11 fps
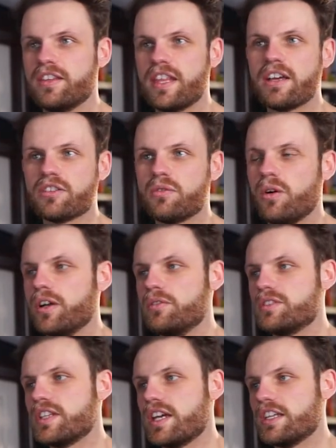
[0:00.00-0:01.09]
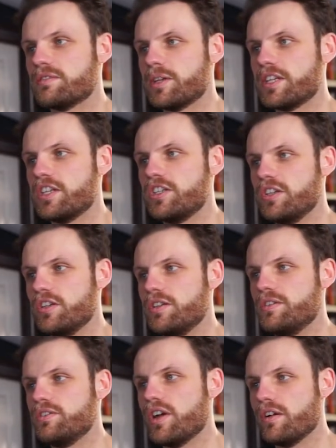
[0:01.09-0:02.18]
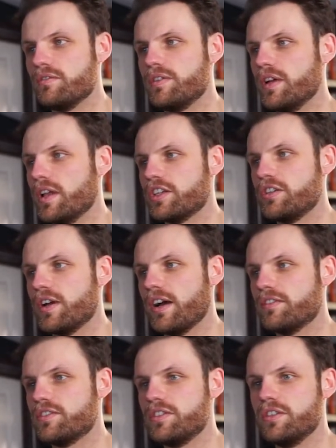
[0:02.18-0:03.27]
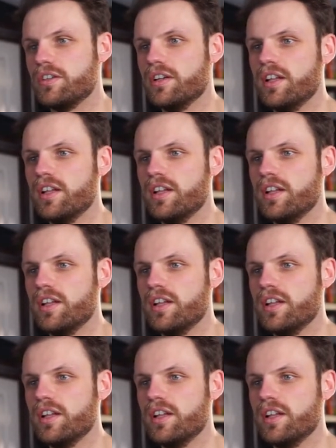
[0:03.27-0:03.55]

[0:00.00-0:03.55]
That's what I would say, is make it you. Don't feel like you have to